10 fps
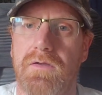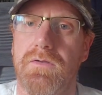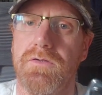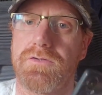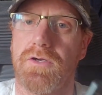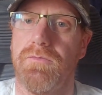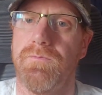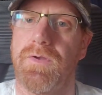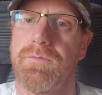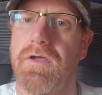So
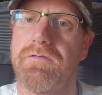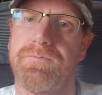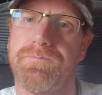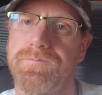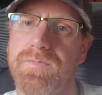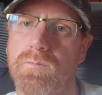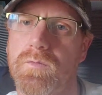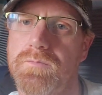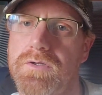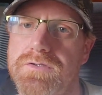there we have it.
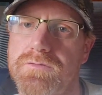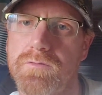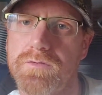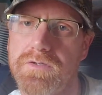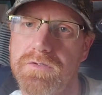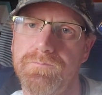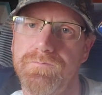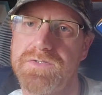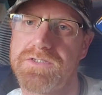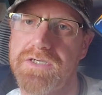OnePlus Nord
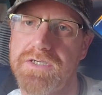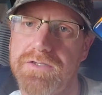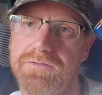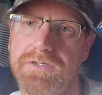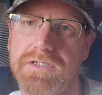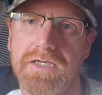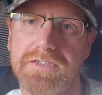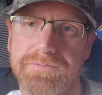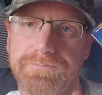CE3 Lite.